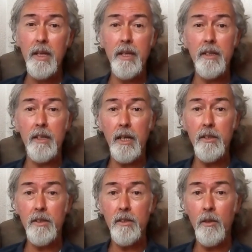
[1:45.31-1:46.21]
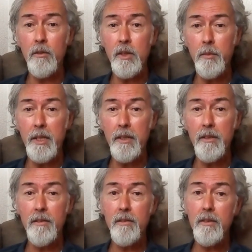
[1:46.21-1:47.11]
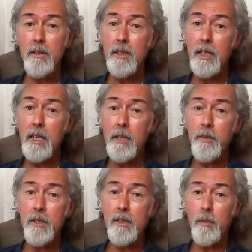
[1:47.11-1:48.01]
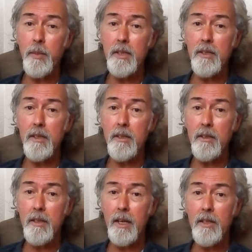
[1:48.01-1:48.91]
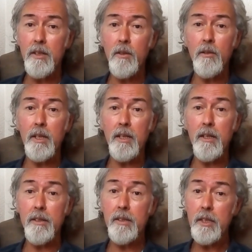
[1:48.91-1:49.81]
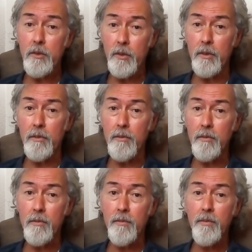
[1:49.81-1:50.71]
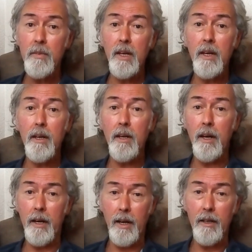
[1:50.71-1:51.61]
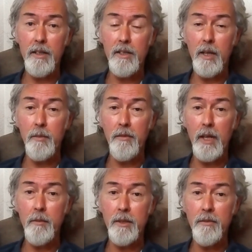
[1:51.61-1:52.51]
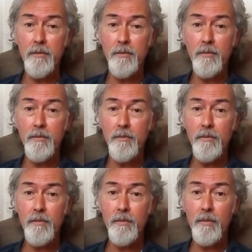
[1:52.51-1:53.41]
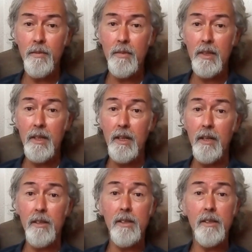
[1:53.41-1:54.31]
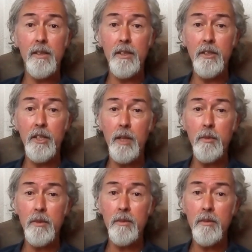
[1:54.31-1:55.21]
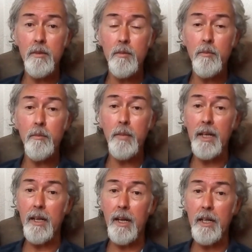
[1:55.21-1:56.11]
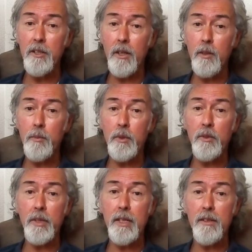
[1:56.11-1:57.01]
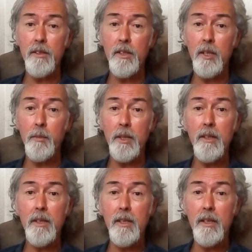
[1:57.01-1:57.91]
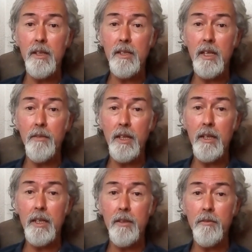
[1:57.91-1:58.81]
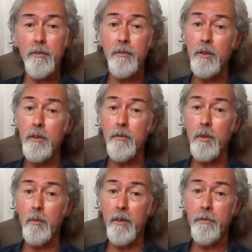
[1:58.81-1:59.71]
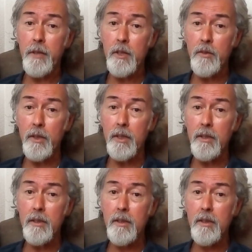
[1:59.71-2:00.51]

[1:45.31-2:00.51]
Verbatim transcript: In the Ghent altarpiece, Eve is depicted as holding a citron, an ugly type of lemon. In the Sistine Chapel, Michelangelo portrays a serpent as giving Eve fruit from a fig tree,